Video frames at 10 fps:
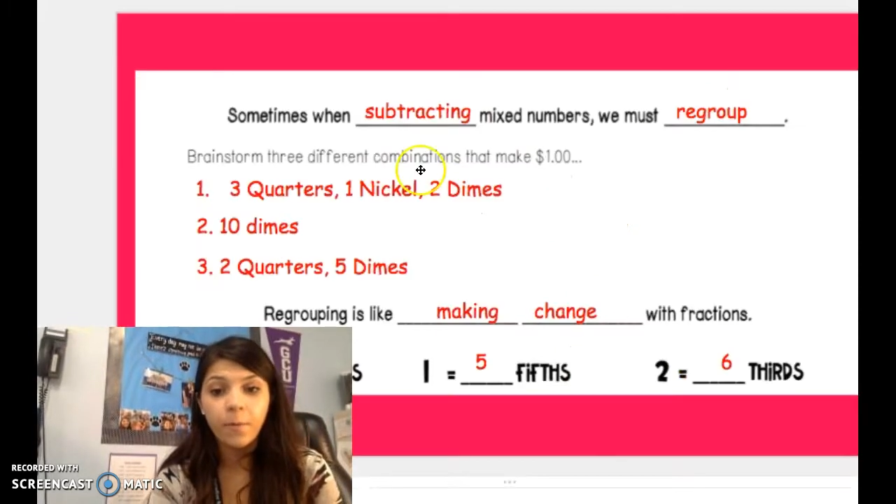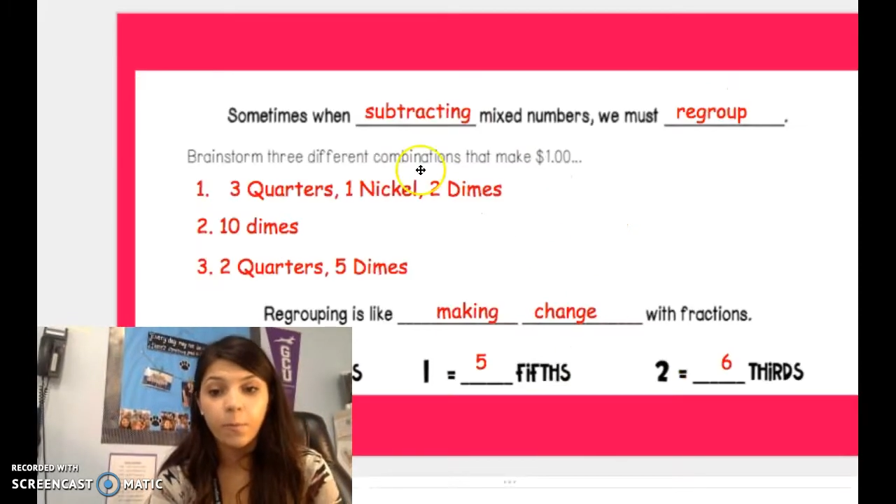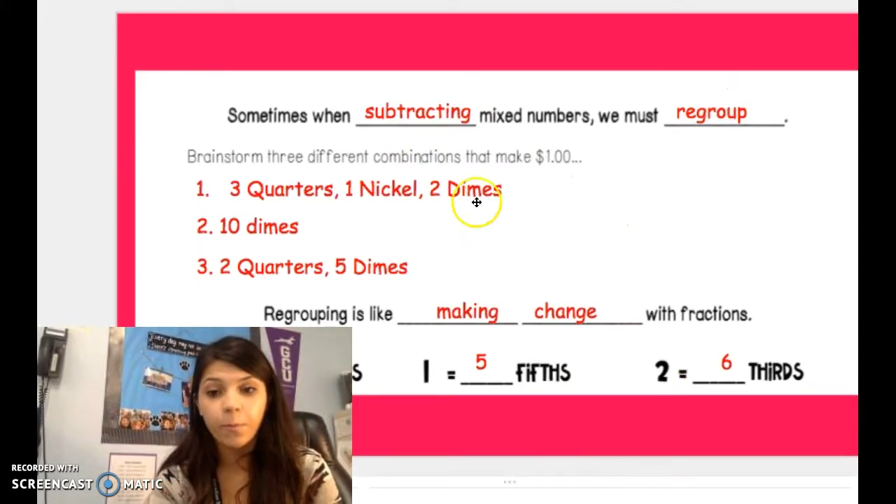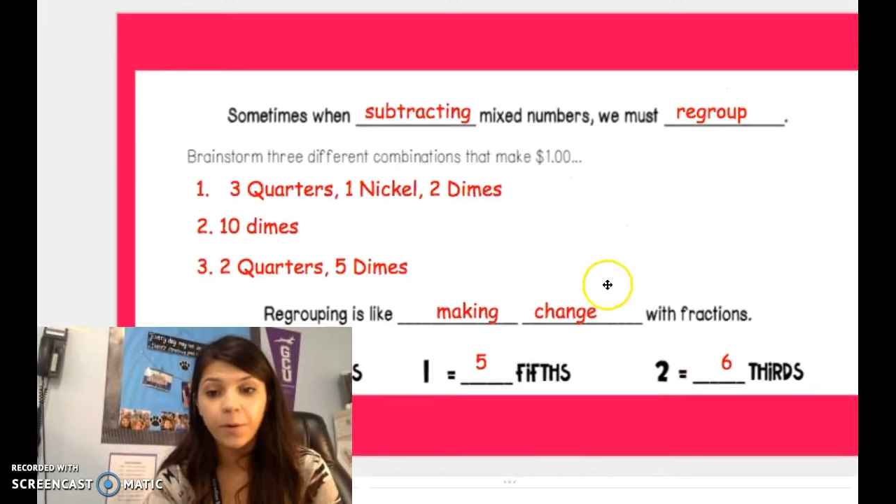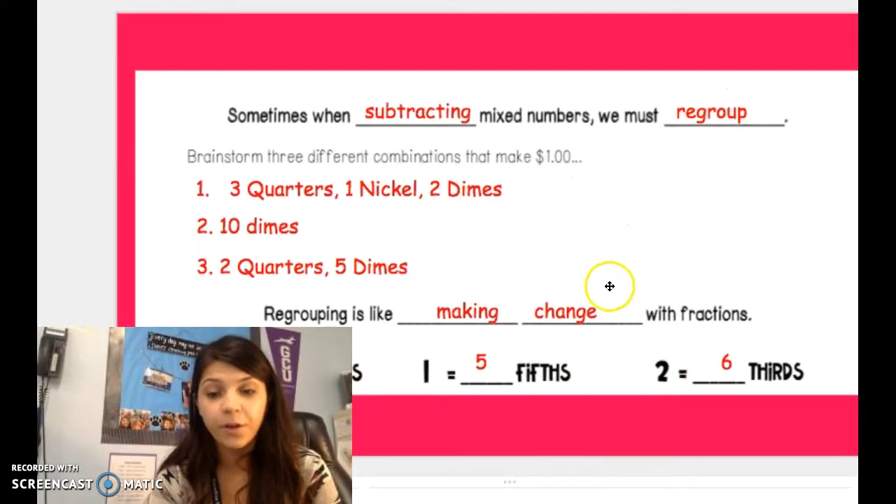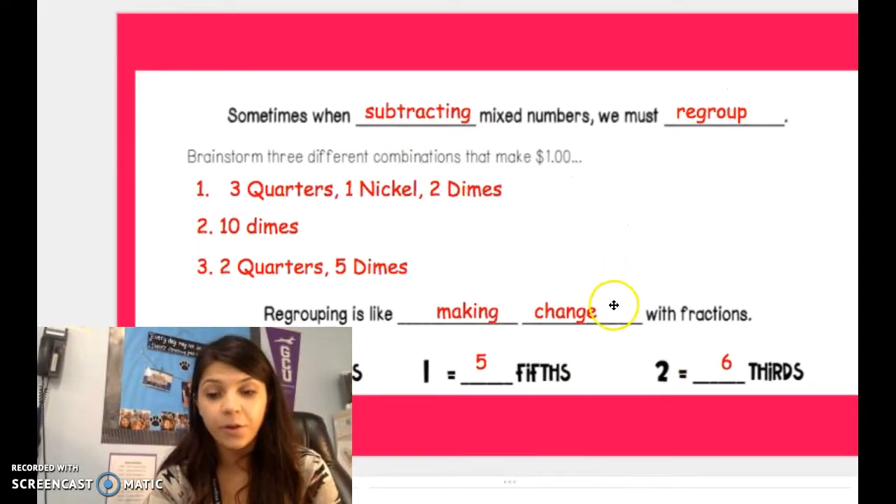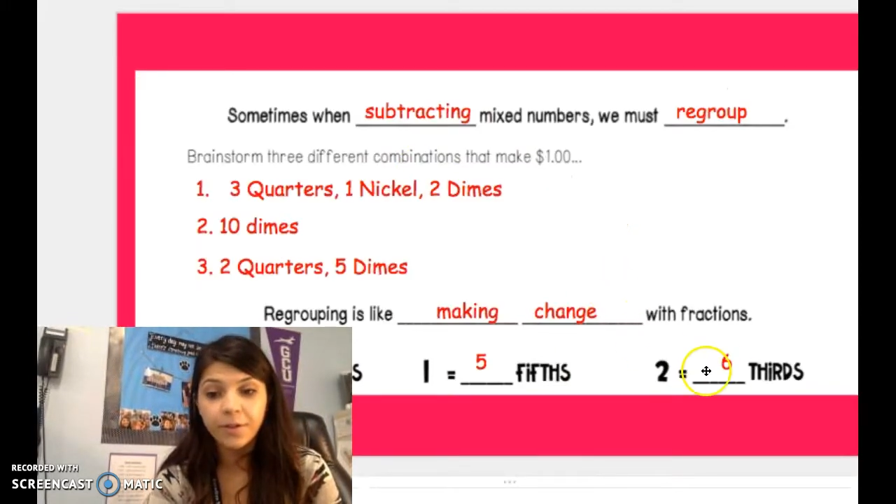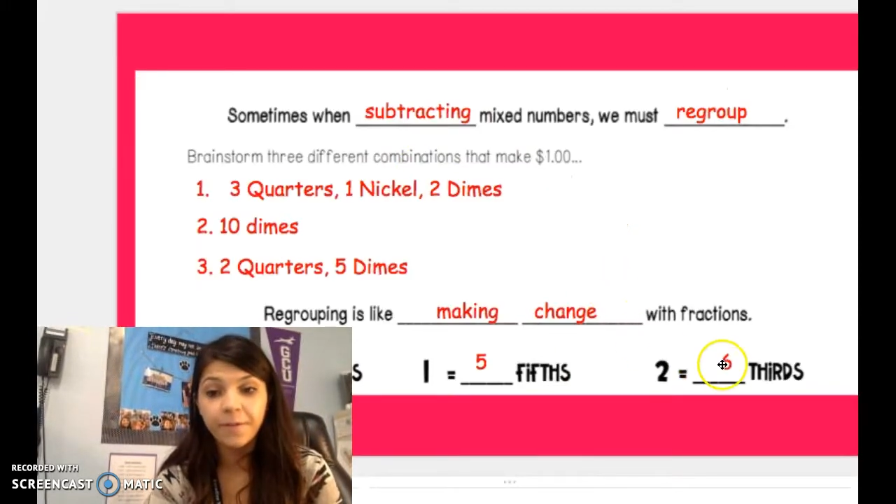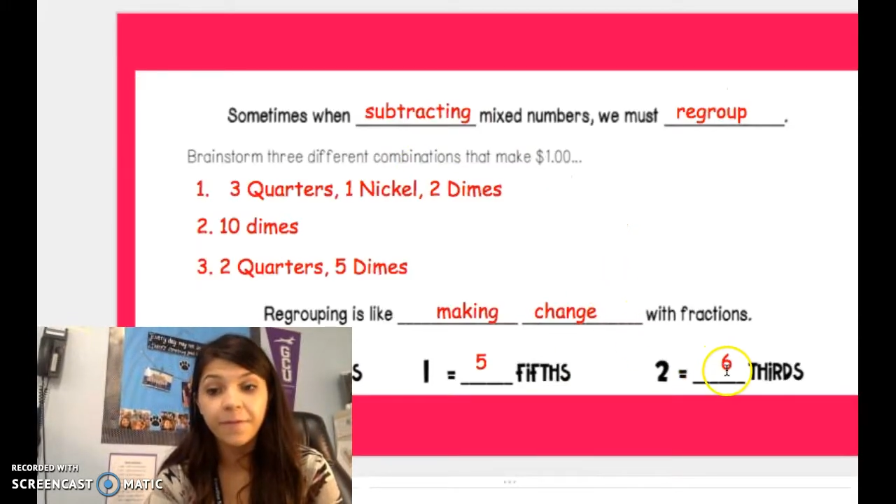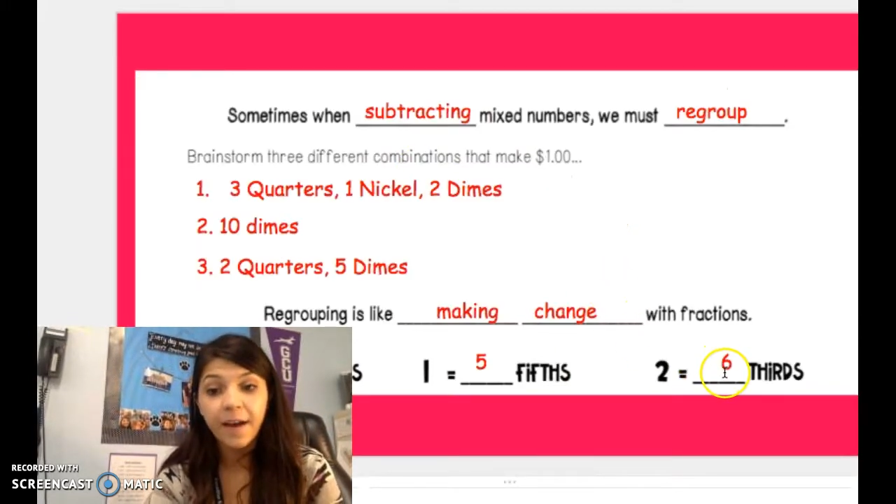when you're
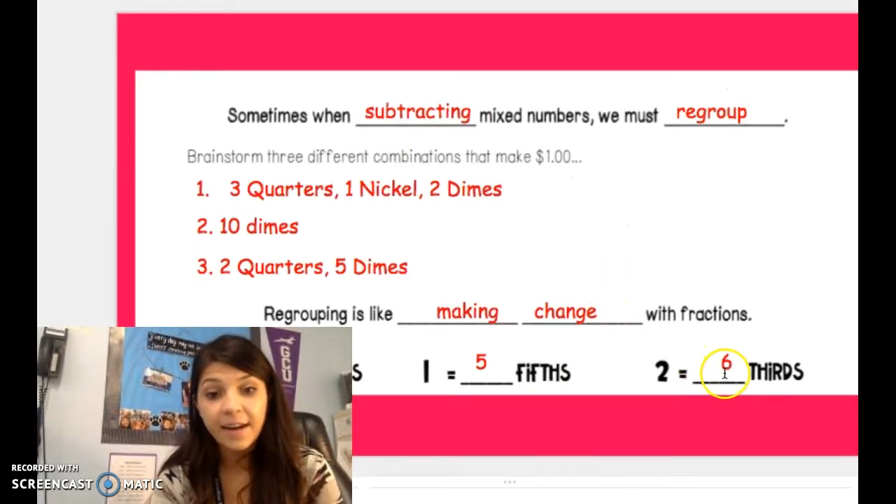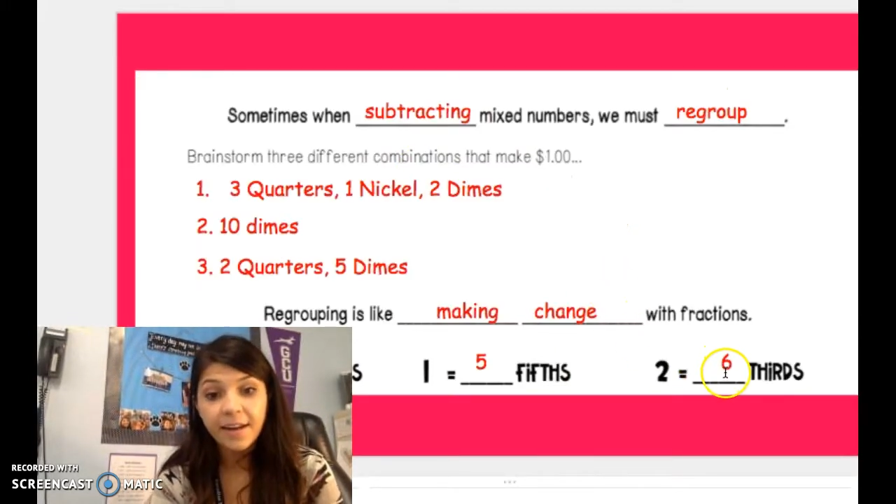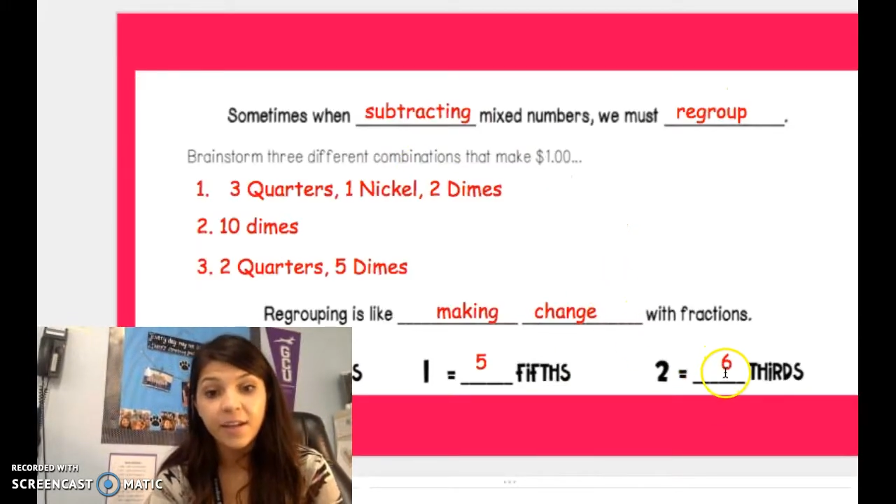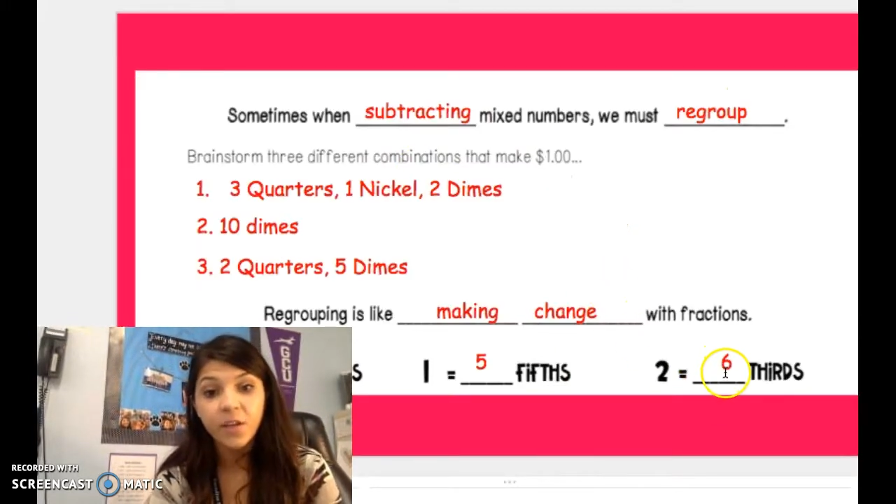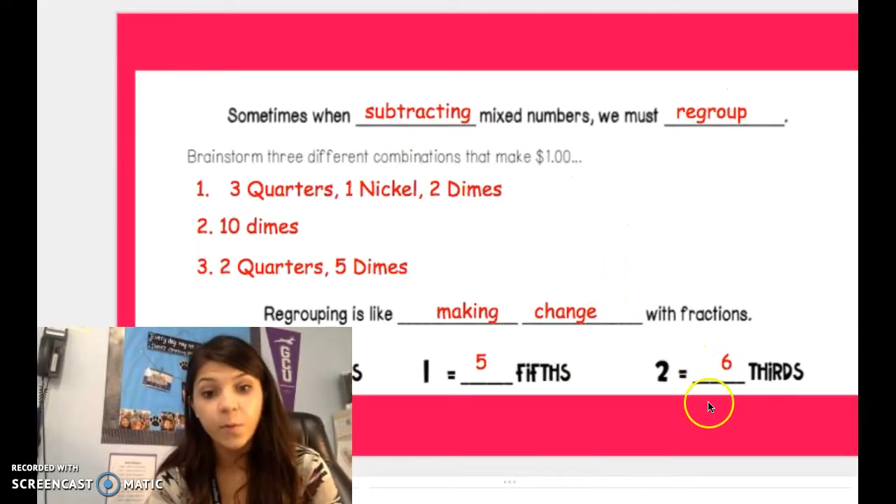dividing,